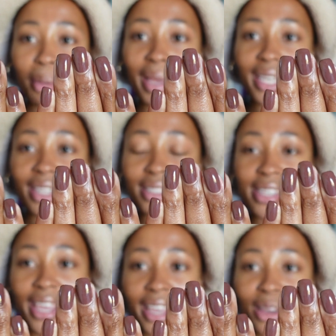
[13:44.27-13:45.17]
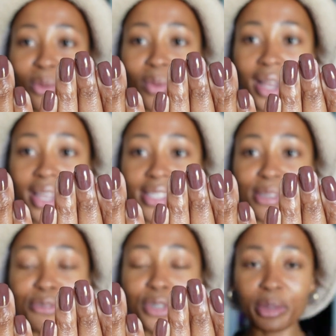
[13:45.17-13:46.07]
my nail tech
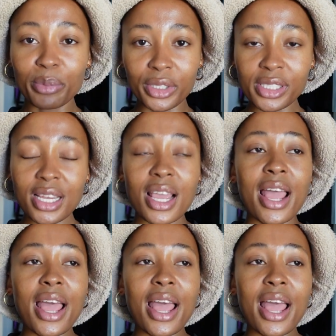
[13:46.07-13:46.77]
was fully booked,